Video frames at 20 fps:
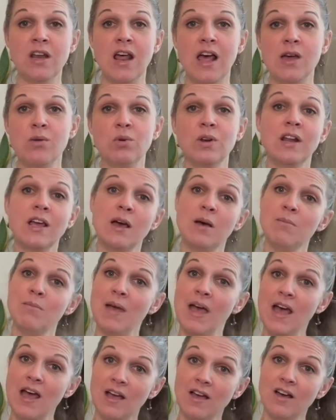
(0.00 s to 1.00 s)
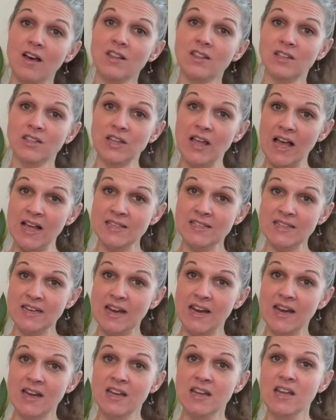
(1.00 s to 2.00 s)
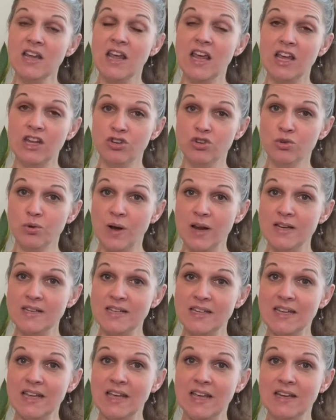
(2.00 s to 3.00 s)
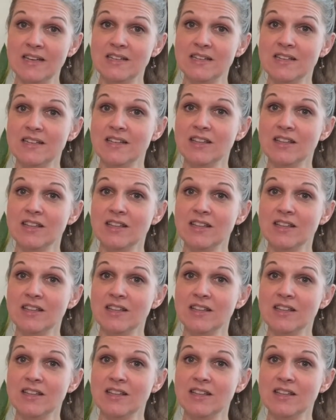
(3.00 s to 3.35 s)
I would come back on the last day and try to get